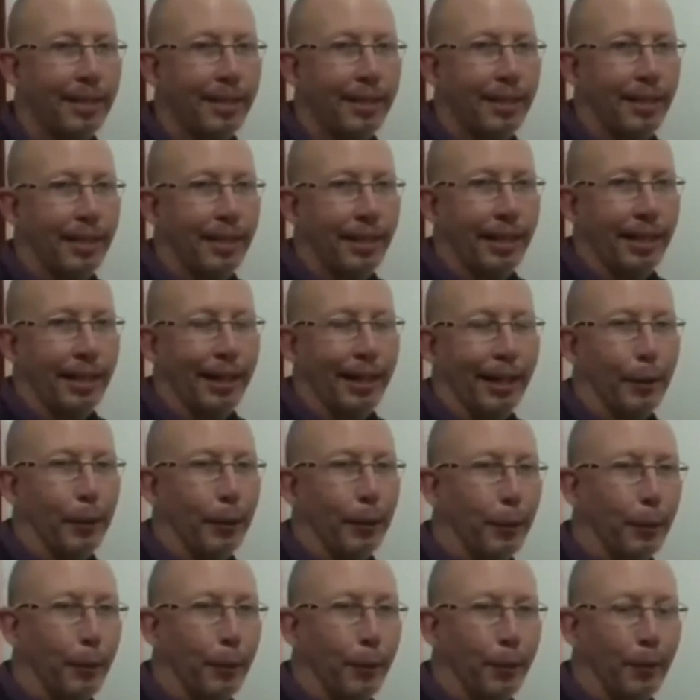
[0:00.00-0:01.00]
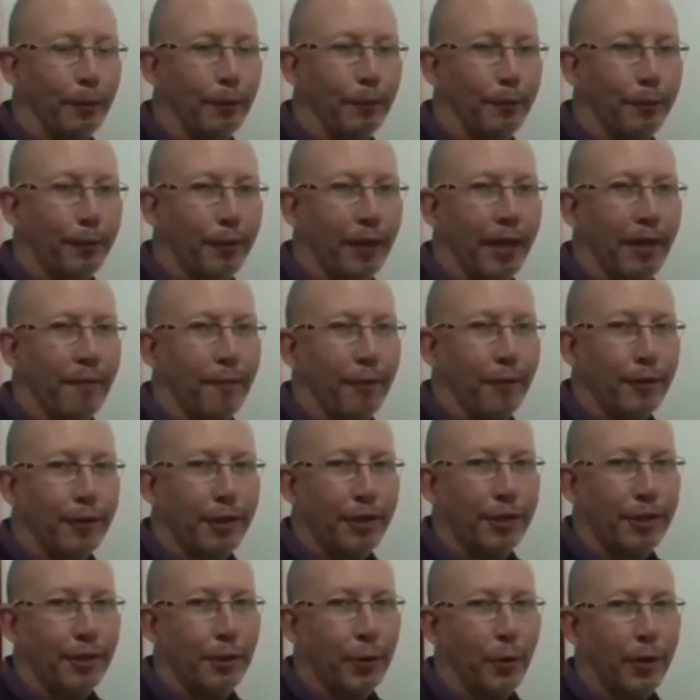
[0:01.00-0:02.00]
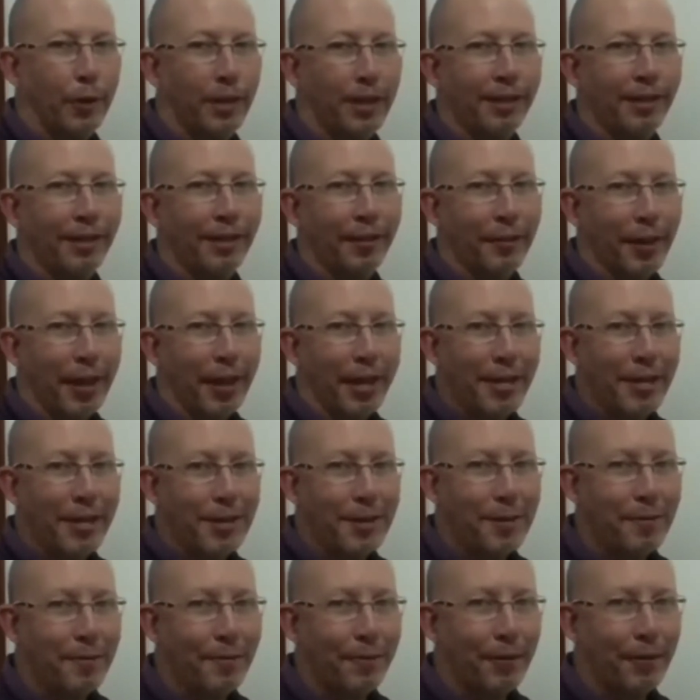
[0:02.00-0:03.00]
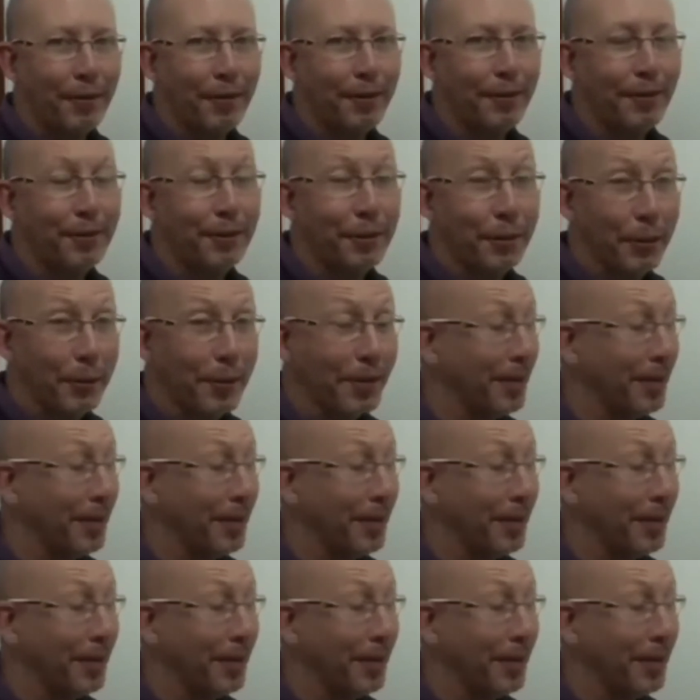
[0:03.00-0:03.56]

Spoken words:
Hello, if you're just joining, thank you for joining. We're